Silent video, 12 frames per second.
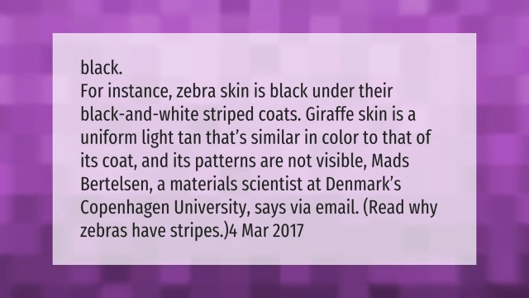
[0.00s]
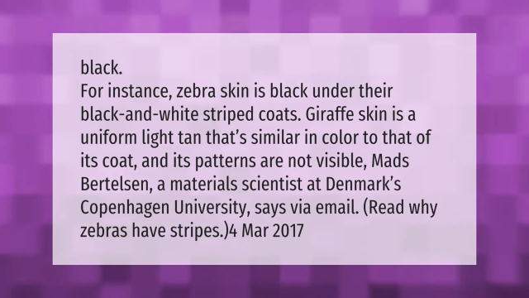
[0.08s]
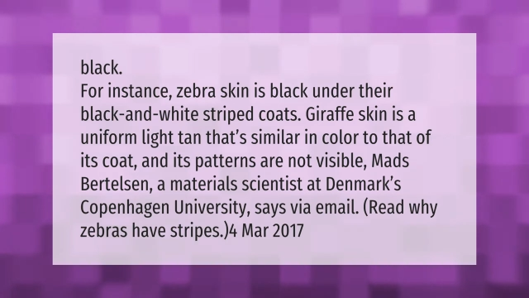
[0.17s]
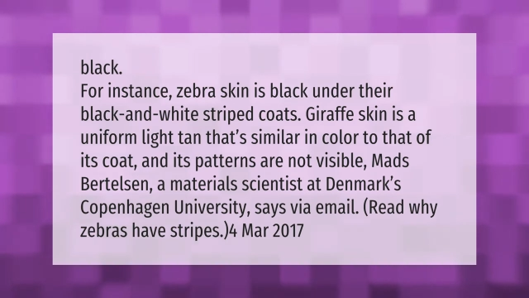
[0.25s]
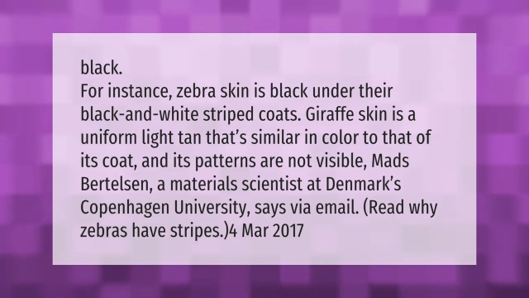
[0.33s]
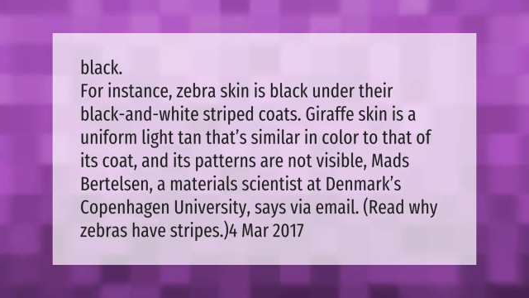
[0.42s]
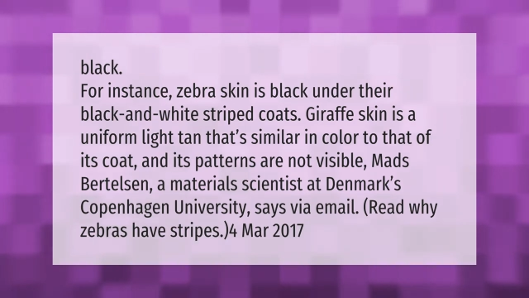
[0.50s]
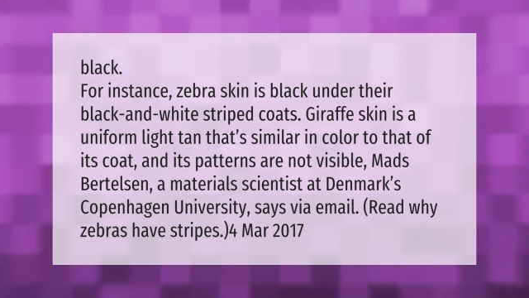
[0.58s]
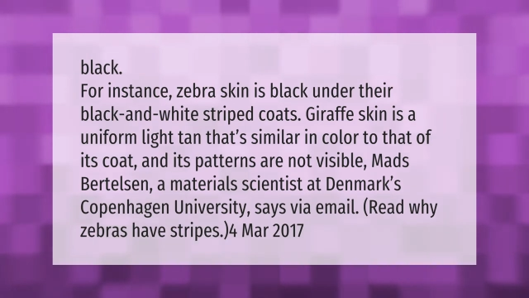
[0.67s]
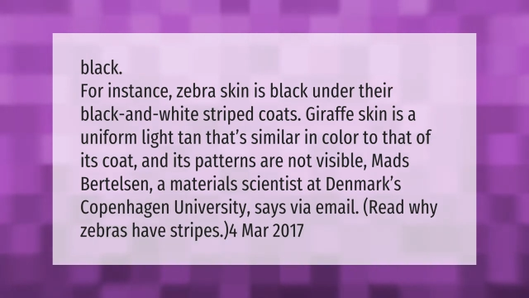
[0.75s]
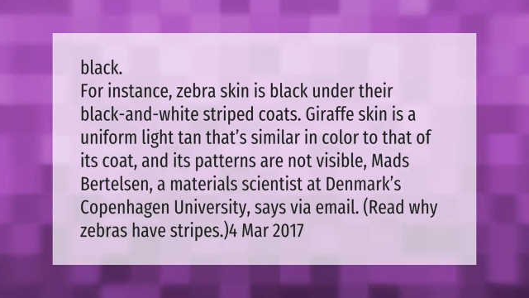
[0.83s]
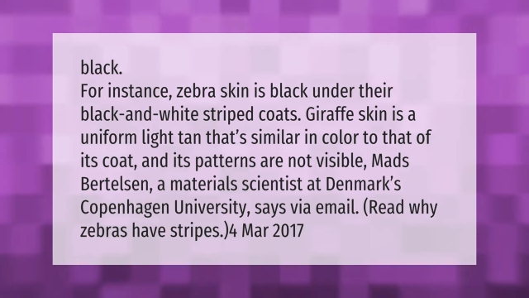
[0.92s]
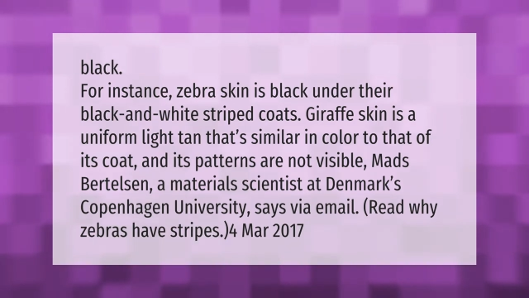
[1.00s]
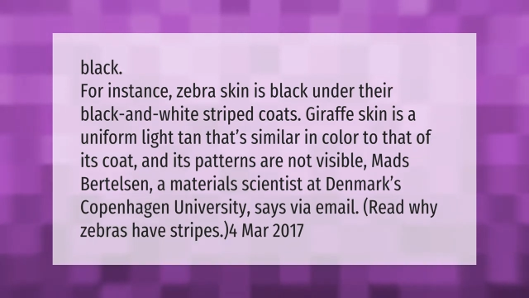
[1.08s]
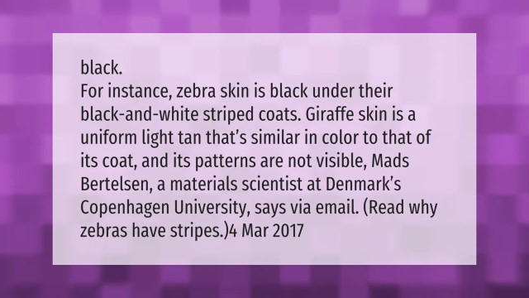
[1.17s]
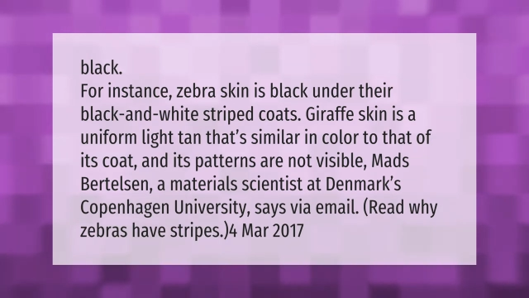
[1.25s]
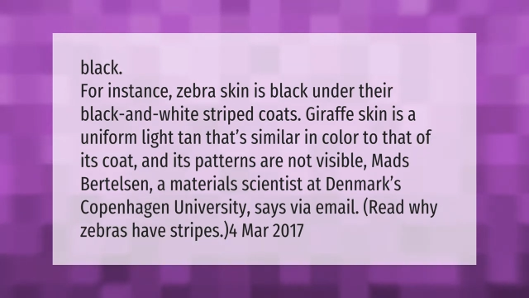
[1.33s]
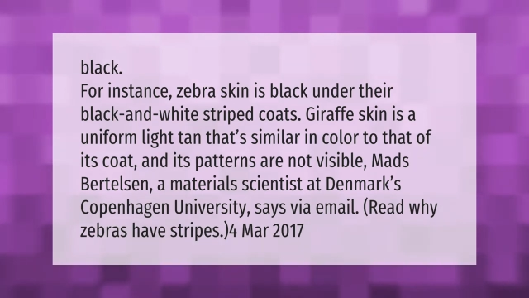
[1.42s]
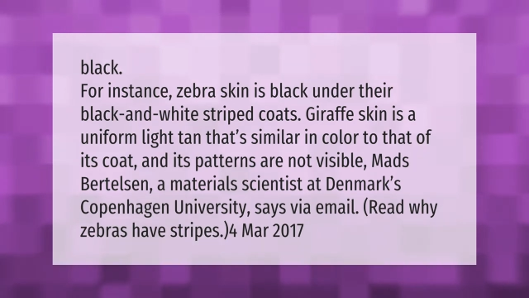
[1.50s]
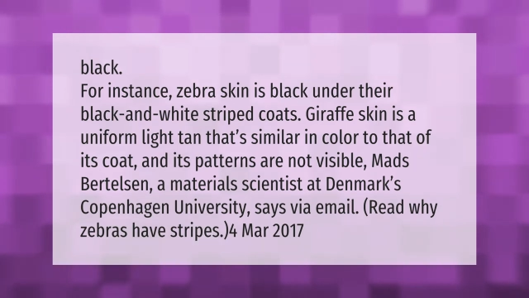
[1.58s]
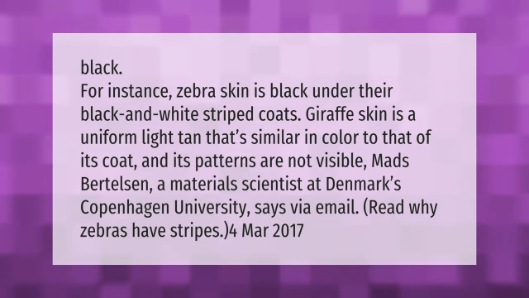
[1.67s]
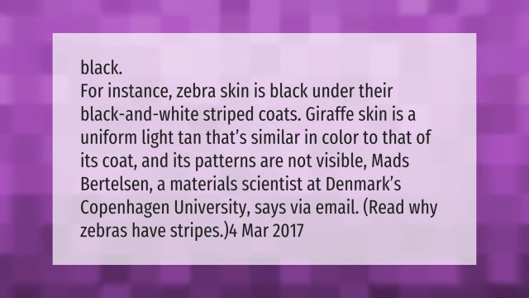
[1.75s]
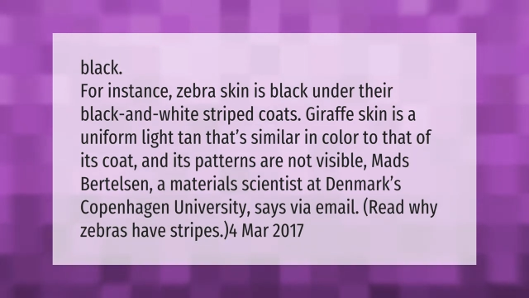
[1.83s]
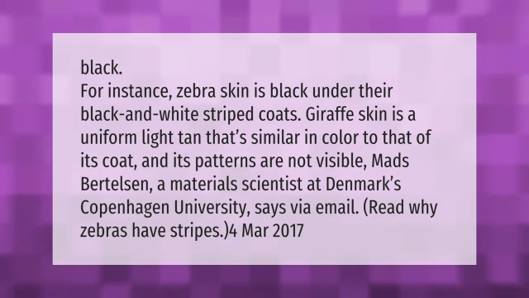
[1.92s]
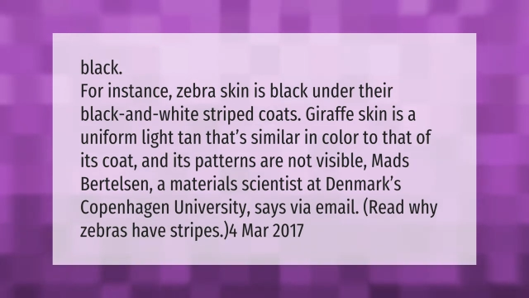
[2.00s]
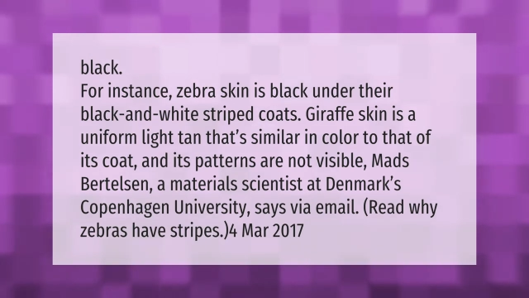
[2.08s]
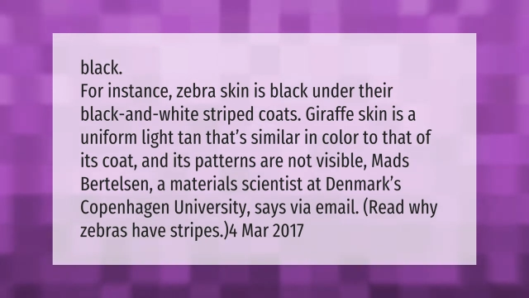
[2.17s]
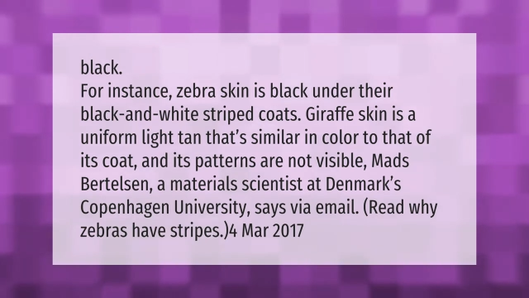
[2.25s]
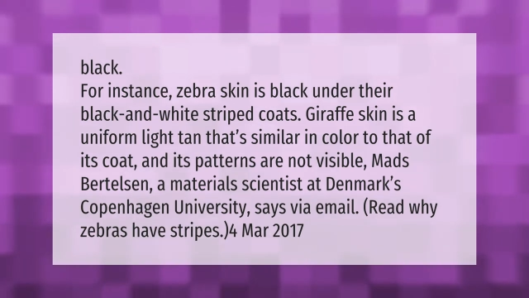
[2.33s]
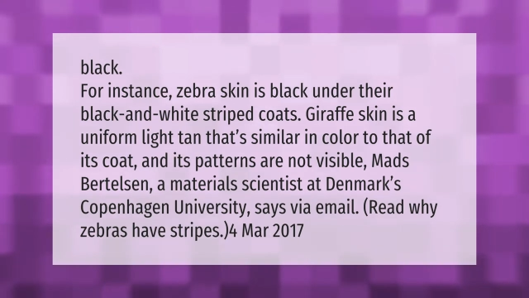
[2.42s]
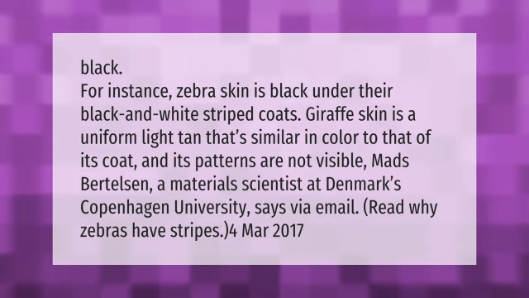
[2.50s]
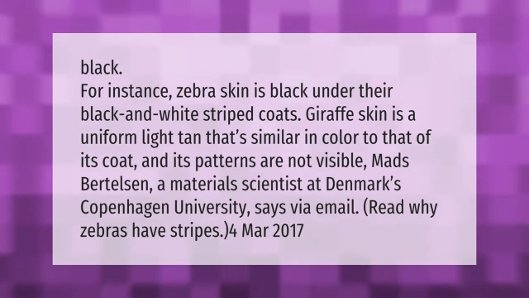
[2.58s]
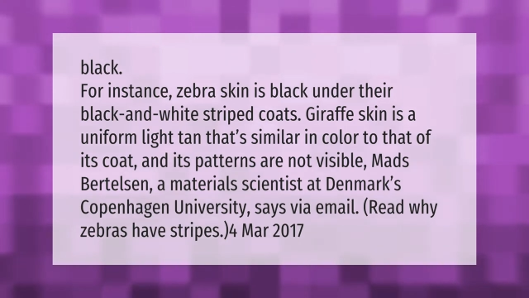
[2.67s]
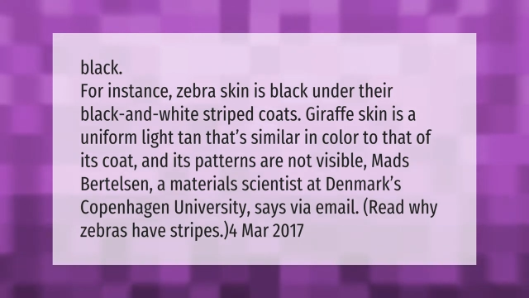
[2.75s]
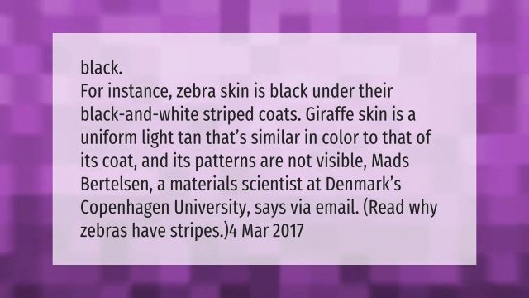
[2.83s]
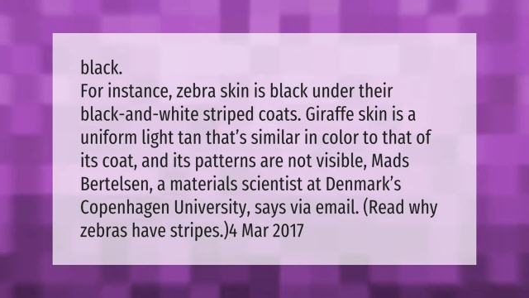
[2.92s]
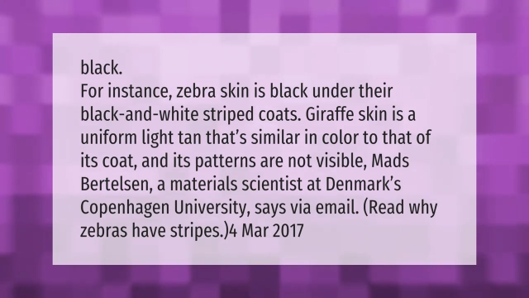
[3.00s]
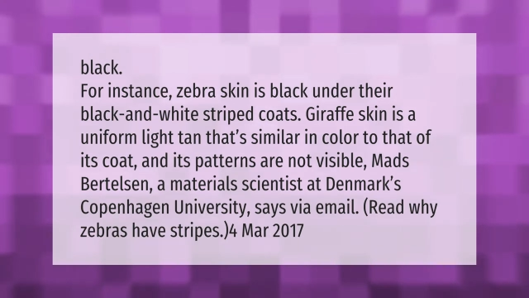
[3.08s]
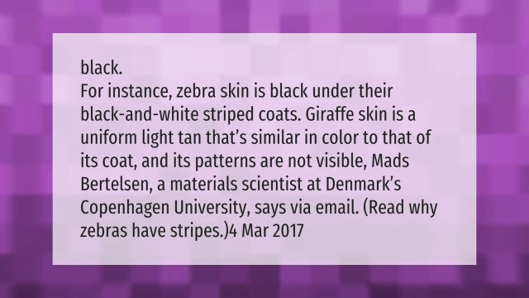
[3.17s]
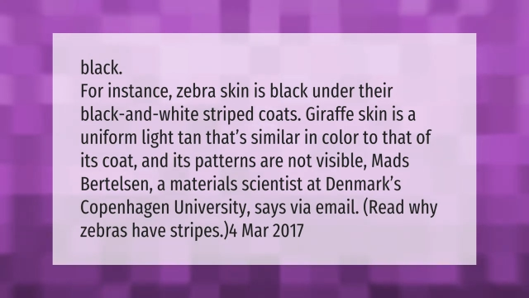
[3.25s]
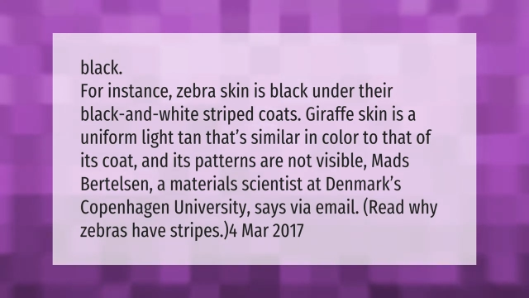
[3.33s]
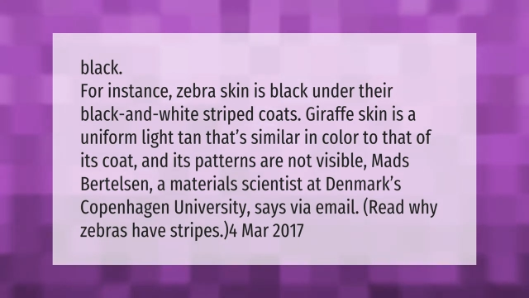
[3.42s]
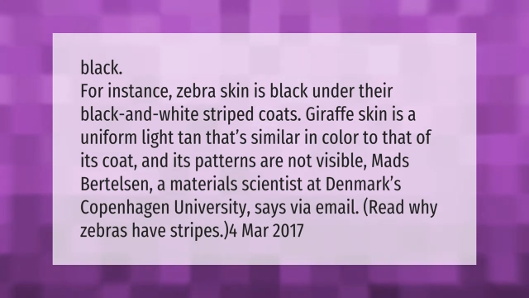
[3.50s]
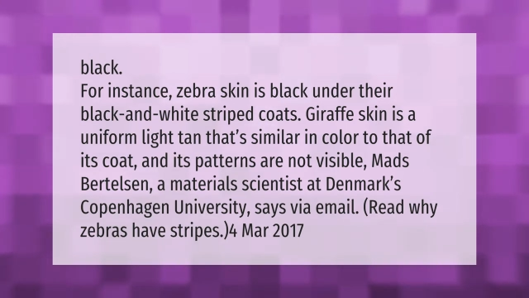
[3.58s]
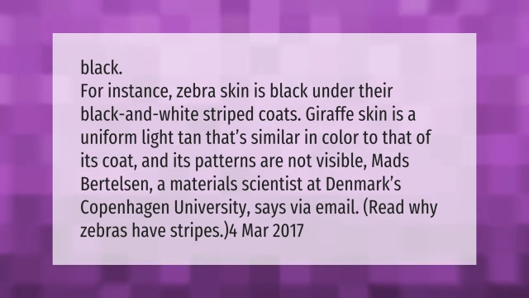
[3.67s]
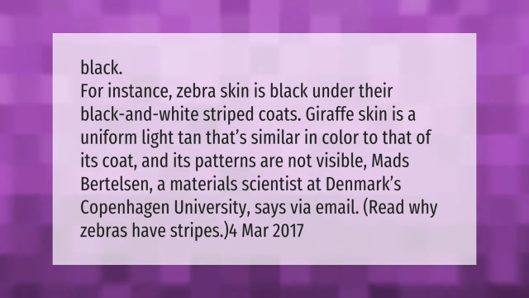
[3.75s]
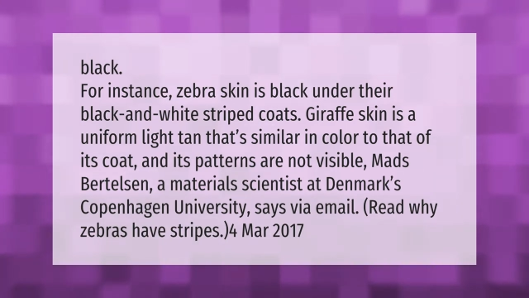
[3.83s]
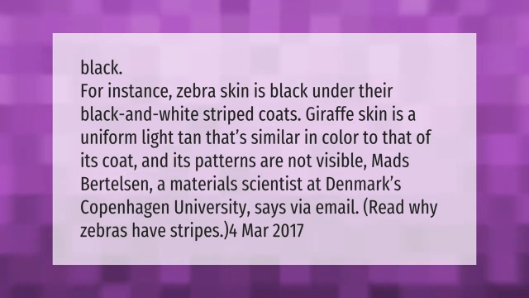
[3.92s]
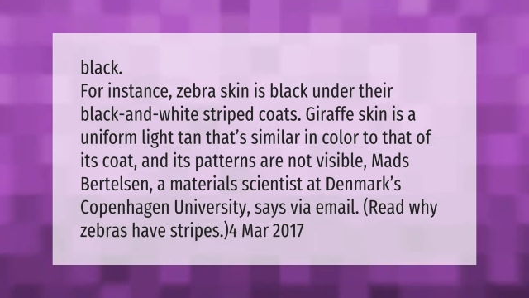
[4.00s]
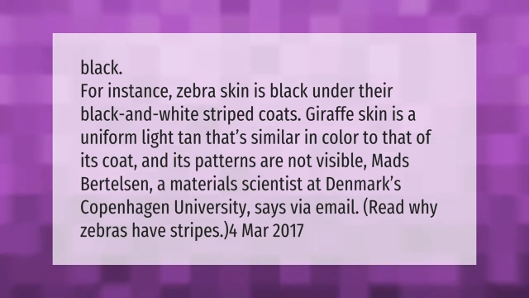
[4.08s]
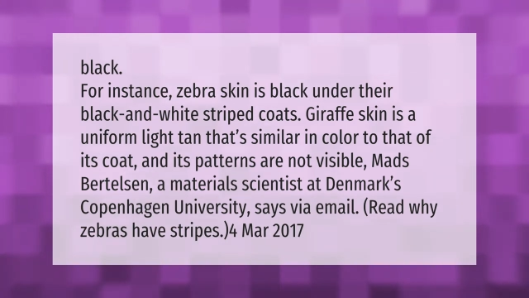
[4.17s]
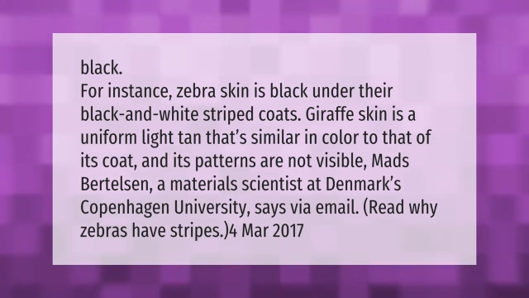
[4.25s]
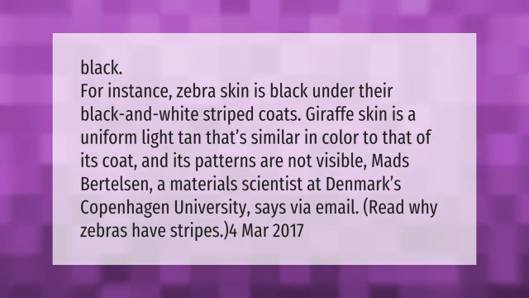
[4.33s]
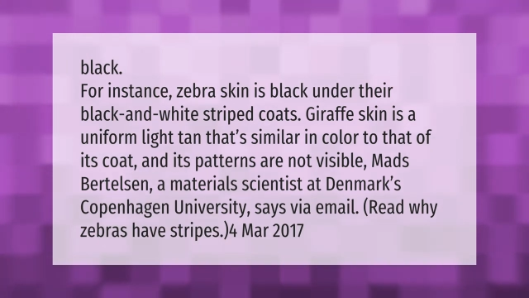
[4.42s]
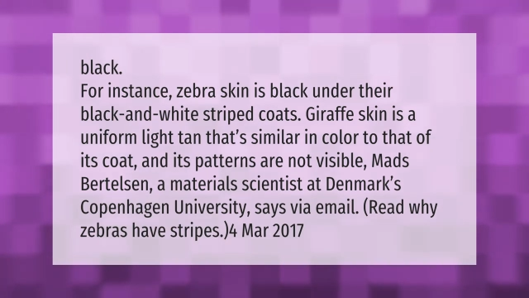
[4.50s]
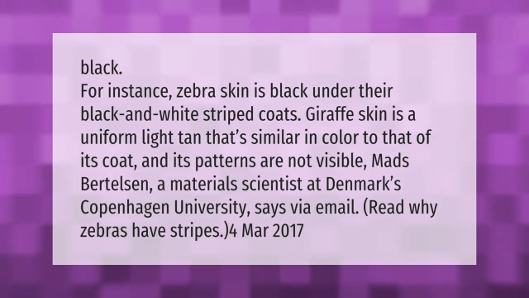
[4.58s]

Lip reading: (no speaker visible)